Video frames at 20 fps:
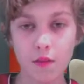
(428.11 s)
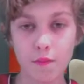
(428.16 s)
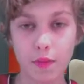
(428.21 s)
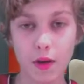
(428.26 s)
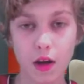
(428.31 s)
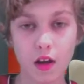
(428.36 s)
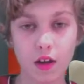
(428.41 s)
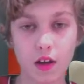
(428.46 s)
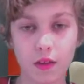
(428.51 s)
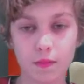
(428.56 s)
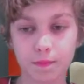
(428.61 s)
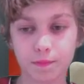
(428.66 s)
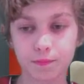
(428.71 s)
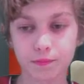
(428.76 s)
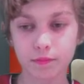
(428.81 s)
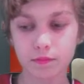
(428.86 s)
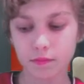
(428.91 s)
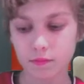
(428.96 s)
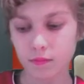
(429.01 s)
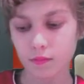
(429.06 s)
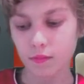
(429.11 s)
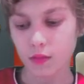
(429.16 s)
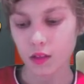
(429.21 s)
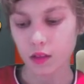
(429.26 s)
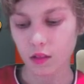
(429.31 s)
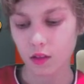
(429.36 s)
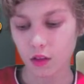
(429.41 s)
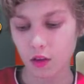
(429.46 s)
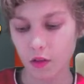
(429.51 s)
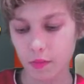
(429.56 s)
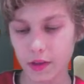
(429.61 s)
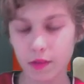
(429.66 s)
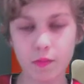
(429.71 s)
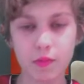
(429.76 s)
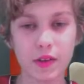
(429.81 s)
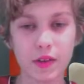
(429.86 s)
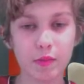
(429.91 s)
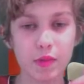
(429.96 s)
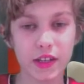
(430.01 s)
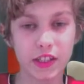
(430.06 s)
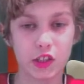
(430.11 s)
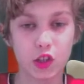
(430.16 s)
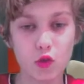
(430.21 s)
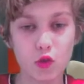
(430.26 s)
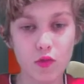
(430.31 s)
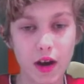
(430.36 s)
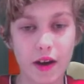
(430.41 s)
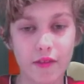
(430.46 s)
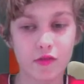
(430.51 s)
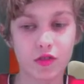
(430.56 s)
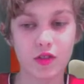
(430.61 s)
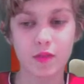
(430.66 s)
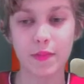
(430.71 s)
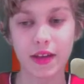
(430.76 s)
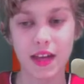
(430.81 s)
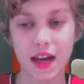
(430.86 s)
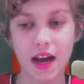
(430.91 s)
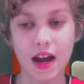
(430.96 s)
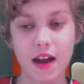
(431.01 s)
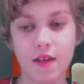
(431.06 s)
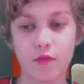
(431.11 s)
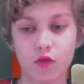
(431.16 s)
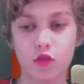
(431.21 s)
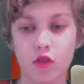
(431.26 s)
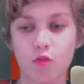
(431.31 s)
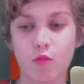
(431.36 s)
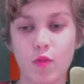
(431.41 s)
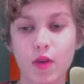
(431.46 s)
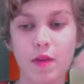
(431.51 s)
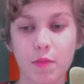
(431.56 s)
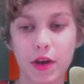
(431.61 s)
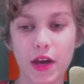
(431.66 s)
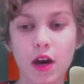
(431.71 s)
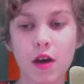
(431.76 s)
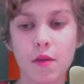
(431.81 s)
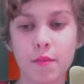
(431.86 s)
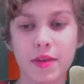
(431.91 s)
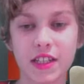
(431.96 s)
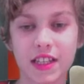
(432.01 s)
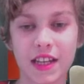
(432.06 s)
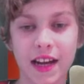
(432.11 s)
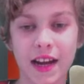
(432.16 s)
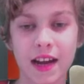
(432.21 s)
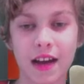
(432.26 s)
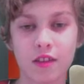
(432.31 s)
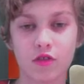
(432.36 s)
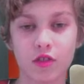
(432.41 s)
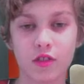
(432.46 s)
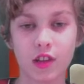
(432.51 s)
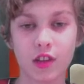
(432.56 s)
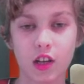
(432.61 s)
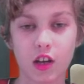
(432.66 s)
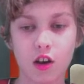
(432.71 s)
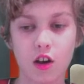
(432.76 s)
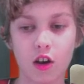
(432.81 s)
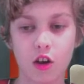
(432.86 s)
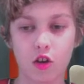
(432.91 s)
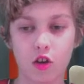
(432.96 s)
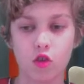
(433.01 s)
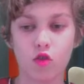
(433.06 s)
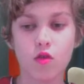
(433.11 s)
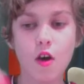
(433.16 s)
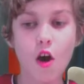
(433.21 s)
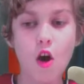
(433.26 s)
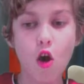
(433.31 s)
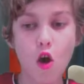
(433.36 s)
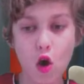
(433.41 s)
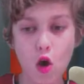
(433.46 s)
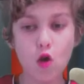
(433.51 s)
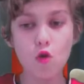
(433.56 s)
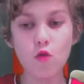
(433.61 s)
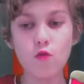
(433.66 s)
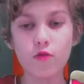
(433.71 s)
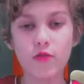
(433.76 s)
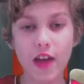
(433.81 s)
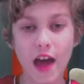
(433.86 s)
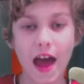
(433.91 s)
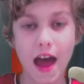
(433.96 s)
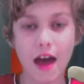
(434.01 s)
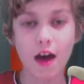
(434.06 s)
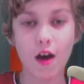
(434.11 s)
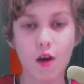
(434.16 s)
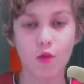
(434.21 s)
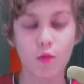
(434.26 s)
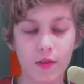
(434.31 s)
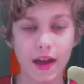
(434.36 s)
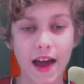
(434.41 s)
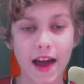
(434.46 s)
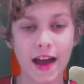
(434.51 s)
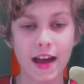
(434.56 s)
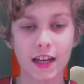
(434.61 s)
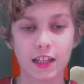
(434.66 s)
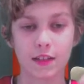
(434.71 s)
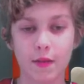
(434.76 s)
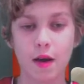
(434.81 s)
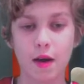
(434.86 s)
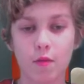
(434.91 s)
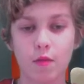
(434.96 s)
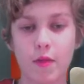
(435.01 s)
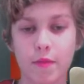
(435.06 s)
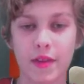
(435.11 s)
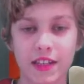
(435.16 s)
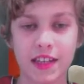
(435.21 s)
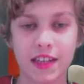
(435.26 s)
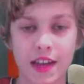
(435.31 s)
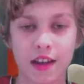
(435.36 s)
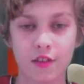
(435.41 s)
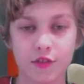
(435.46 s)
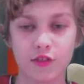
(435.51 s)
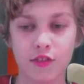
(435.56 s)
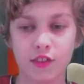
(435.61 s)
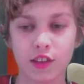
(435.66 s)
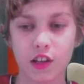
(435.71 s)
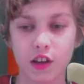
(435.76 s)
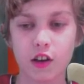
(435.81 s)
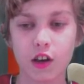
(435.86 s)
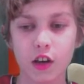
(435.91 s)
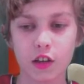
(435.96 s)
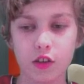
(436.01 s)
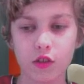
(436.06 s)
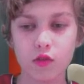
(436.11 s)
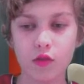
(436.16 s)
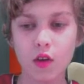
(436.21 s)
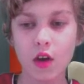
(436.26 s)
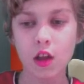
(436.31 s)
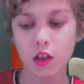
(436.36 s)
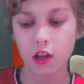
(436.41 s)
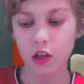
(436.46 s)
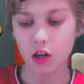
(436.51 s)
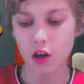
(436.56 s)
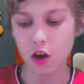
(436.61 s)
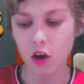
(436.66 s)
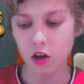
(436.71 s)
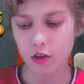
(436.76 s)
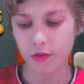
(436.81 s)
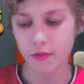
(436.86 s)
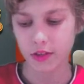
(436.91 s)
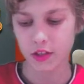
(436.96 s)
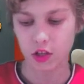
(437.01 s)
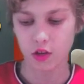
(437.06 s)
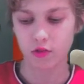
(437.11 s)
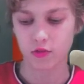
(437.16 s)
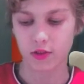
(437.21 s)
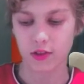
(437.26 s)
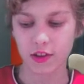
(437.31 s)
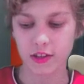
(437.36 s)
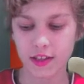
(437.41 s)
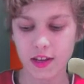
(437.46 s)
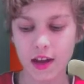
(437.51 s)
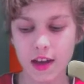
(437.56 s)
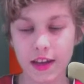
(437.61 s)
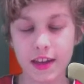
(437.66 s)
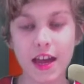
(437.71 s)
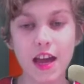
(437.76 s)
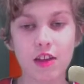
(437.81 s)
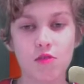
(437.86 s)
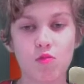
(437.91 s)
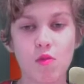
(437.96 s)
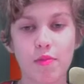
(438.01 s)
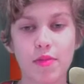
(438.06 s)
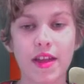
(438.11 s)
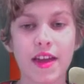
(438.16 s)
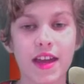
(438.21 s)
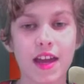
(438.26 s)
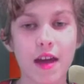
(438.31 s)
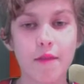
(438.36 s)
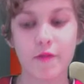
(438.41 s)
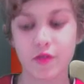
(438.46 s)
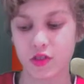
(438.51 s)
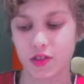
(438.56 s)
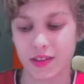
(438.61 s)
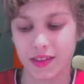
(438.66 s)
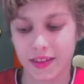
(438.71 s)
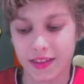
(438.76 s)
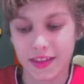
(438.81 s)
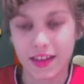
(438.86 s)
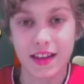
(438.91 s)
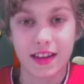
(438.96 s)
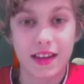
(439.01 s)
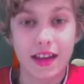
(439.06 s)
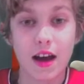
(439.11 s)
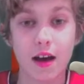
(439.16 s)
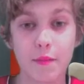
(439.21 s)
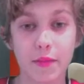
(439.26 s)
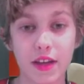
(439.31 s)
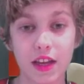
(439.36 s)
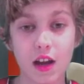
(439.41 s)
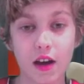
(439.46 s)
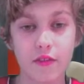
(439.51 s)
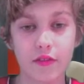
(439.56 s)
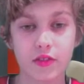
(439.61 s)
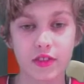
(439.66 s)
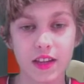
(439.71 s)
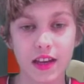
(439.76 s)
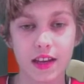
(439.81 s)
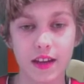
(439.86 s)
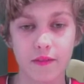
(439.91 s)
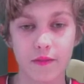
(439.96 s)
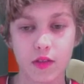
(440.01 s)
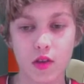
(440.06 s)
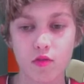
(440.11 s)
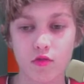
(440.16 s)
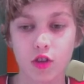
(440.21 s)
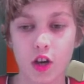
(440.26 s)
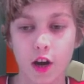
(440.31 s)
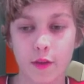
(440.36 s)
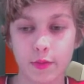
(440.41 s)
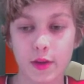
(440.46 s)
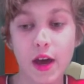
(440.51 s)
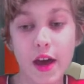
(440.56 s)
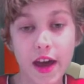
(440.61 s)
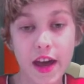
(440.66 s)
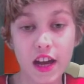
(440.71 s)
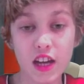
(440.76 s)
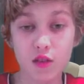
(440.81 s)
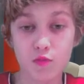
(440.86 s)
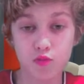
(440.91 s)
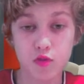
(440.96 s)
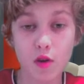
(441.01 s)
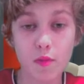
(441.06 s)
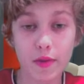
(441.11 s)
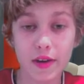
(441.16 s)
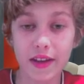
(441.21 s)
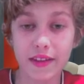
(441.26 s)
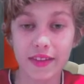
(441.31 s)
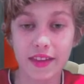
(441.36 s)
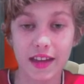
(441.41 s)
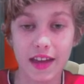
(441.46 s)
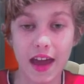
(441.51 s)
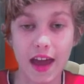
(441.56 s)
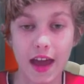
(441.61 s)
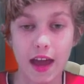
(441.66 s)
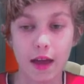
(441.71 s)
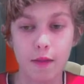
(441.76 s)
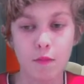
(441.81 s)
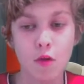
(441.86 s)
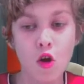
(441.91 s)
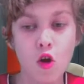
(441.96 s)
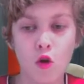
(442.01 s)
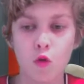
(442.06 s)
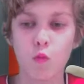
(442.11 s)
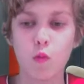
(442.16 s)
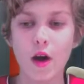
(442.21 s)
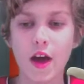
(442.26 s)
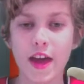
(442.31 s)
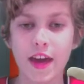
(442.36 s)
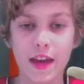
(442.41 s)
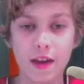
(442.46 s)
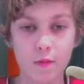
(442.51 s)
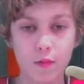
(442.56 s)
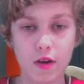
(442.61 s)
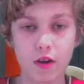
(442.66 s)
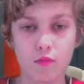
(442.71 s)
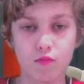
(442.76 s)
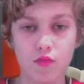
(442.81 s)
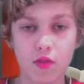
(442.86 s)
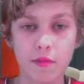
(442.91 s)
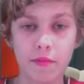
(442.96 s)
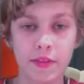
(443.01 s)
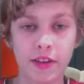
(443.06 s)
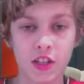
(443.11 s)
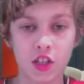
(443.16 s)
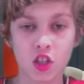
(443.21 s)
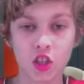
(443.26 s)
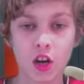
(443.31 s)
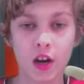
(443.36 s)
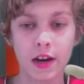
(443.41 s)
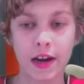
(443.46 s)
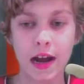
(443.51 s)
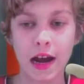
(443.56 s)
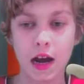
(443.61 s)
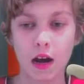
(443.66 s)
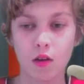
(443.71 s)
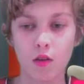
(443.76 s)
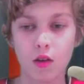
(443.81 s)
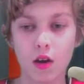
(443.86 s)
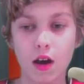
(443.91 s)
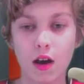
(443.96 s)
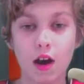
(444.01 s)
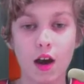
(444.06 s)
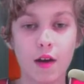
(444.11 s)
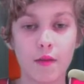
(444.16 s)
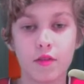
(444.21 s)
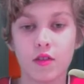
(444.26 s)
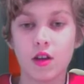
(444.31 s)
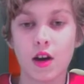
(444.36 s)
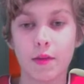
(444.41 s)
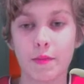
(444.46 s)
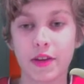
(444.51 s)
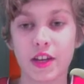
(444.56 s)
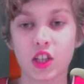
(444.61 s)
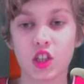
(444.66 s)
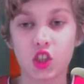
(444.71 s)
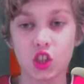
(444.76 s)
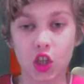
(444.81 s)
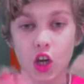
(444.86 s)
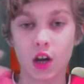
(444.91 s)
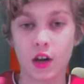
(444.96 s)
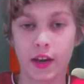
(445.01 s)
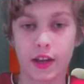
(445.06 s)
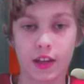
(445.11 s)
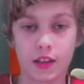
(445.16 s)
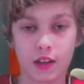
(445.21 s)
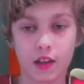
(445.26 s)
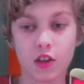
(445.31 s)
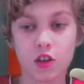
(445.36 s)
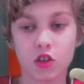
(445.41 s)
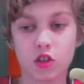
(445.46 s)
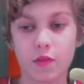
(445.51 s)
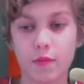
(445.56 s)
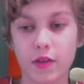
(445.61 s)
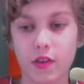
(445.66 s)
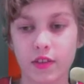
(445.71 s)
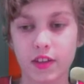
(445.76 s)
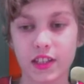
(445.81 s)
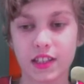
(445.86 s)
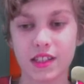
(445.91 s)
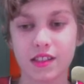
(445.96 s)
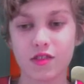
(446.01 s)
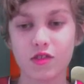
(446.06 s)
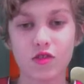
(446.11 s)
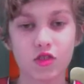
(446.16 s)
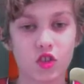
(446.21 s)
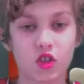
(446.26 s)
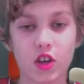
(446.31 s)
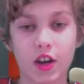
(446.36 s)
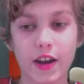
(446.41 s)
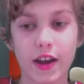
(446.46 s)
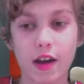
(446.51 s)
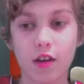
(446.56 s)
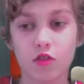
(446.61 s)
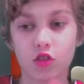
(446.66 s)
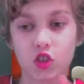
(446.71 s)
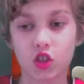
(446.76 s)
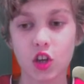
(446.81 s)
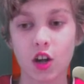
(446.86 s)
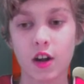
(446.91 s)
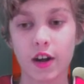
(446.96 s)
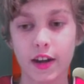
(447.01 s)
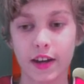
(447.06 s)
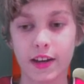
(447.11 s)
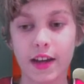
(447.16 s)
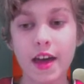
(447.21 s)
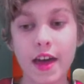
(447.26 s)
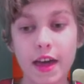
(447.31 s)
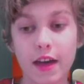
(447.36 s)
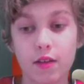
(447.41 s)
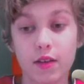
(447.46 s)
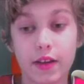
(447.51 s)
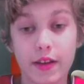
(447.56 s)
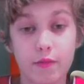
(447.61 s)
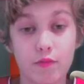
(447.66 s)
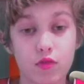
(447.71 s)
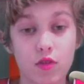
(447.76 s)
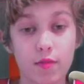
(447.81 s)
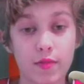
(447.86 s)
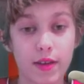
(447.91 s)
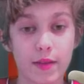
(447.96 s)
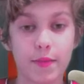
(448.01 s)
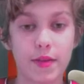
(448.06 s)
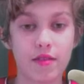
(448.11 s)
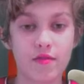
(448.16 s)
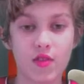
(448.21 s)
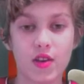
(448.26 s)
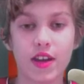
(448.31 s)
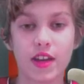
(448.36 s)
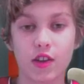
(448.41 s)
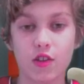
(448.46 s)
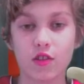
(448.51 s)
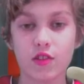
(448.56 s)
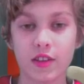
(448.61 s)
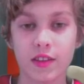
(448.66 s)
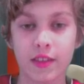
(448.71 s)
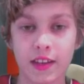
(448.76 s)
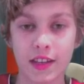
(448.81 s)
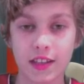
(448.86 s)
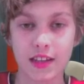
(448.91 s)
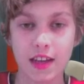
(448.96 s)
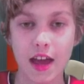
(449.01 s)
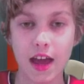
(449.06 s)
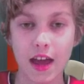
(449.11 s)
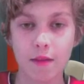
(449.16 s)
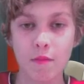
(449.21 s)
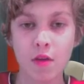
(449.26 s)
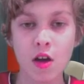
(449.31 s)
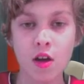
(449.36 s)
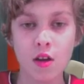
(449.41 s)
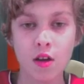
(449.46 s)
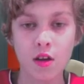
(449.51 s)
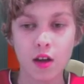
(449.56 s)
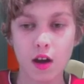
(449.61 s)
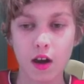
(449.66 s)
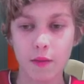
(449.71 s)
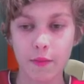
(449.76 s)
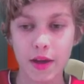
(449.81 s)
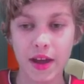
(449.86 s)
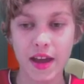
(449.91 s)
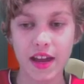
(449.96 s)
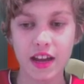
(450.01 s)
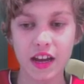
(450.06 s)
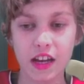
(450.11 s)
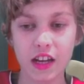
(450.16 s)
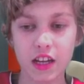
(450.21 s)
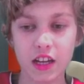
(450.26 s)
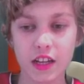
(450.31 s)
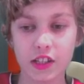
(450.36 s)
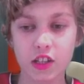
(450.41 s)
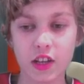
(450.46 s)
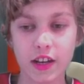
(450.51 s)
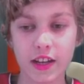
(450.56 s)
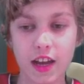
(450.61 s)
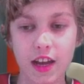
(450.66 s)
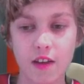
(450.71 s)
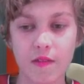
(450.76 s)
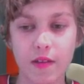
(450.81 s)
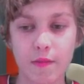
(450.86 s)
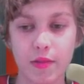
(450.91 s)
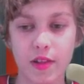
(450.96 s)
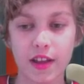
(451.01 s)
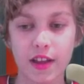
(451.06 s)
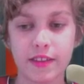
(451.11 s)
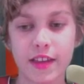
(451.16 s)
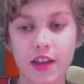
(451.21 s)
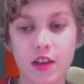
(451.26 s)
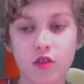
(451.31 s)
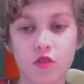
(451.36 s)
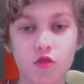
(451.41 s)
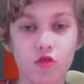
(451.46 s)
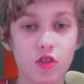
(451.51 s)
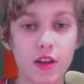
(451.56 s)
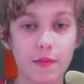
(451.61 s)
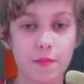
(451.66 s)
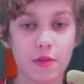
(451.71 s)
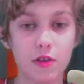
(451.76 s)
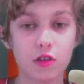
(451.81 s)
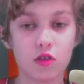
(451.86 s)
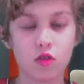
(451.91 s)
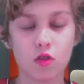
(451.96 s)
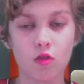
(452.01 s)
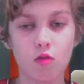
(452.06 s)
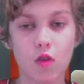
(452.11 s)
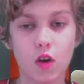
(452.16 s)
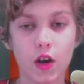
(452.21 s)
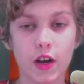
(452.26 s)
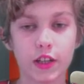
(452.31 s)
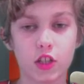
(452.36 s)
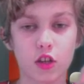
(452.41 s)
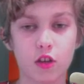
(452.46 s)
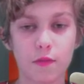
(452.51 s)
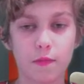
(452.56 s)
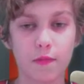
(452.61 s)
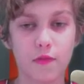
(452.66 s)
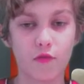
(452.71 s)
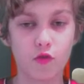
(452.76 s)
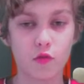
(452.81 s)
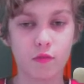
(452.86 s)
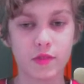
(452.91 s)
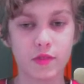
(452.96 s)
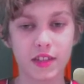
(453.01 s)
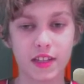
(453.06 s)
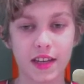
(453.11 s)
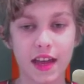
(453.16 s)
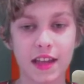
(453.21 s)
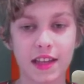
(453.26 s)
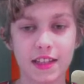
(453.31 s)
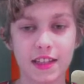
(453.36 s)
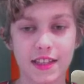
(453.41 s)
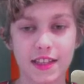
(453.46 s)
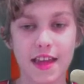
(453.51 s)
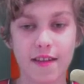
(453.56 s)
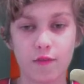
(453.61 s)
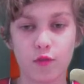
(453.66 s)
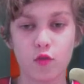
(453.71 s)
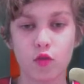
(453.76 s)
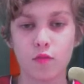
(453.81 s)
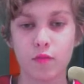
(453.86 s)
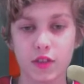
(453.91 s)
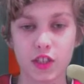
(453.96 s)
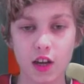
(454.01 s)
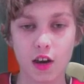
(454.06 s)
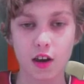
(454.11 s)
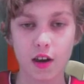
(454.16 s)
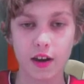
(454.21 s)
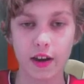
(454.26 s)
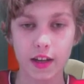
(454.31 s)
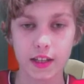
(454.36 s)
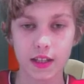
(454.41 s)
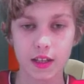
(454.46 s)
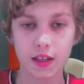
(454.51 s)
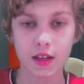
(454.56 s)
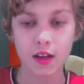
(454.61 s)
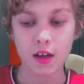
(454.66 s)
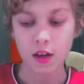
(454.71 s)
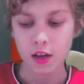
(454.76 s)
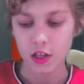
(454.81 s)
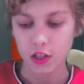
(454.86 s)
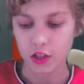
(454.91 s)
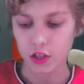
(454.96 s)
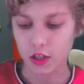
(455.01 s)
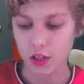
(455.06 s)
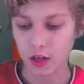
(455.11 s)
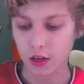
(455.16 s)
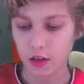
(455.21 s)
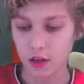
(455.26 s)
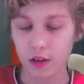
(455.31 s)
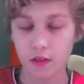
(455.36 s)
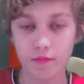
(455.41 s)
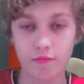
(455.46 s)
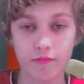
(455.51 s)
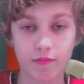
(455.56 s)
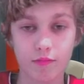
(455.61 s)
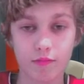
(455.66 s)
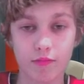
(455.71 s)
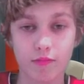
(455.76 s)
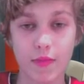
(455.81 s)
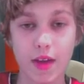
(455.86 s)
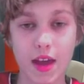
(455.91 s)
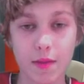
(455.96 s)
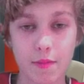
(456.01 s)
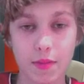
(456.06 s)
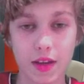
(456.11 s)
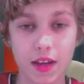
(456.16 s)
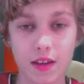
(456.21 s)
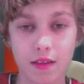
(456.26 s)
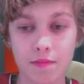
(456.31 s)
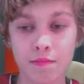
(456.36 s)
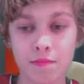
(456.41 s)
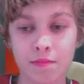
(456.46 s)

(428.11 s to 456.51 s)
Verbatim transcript: But we, we, we do have to be careful though. We, we are missing out on Lukaku. Who the hell cares about we're missing out on Lukaku? The Kaku is useless. Yes, we're playing Everton. It, I mean, I've said it a few times. It's probably the game where he will probably shine out. Uh, I, I mean, shine, to be honest. Not shy out, shine. He'll, he'll probably be really good in this game. I mean, it's like every player. They usually put on quite a good performance against their former side. So, maybe